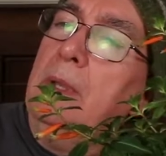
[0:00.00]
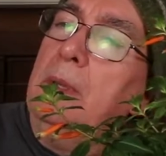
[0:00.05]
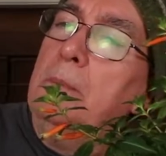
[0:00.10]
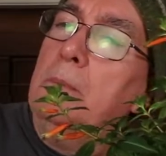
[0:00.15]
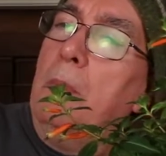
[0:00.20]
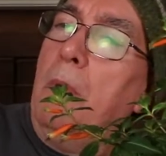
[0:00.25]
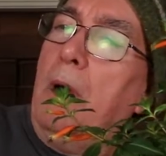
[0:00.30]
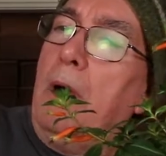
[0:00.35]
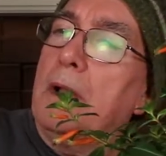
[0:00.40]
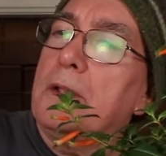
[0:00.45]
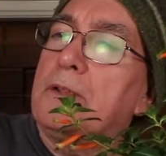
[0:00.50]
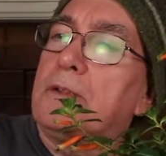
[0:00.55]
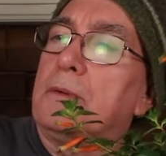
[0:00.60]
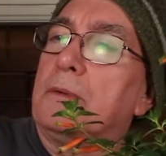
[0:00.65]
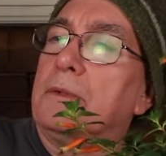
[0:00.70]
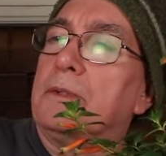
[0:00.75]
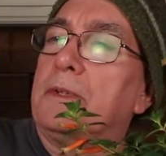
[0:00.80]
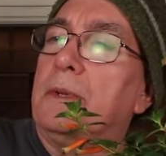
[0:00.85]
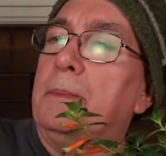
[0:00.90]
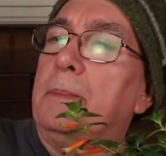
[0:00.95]
moss
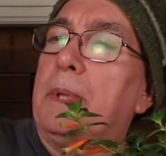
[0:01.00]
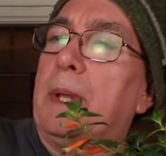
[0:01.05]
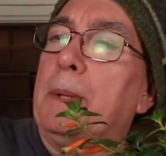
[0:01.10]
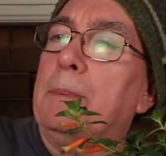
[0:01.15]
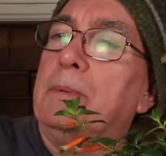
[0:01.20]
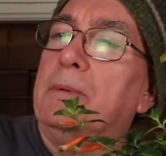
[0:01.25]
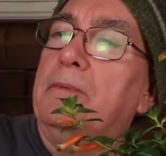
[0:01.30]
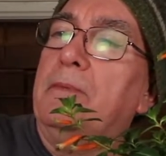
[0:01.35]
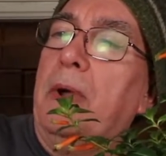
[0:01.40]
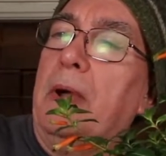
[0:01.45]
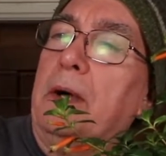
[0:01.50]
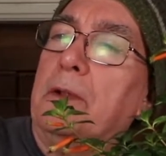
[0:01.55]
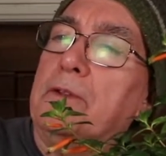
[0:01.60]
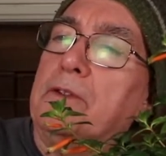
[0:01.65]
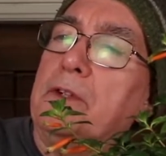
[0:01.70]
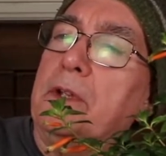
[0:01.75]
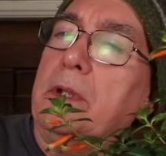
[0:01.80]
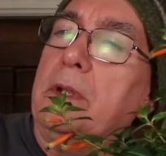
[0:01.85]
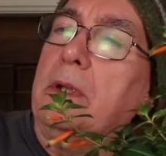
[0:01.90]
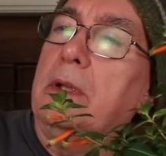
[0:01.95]
or some type of
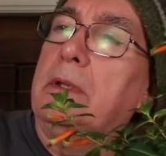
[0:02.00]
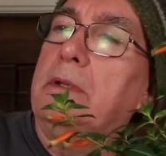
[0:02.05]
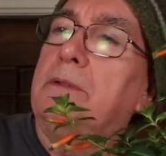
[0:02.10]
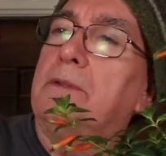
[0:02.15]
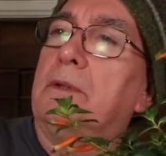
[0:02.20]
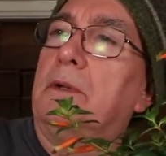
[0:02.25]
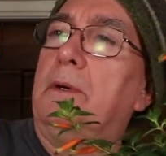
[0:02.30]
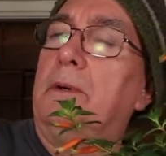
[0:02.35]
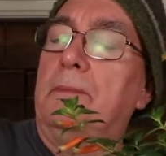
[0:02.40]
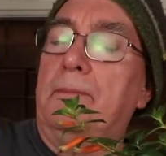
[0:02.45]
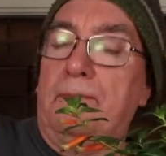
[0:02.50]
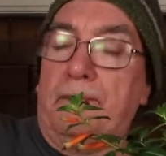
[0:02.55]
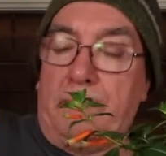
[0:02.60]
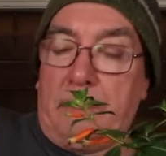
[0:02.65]
algae. So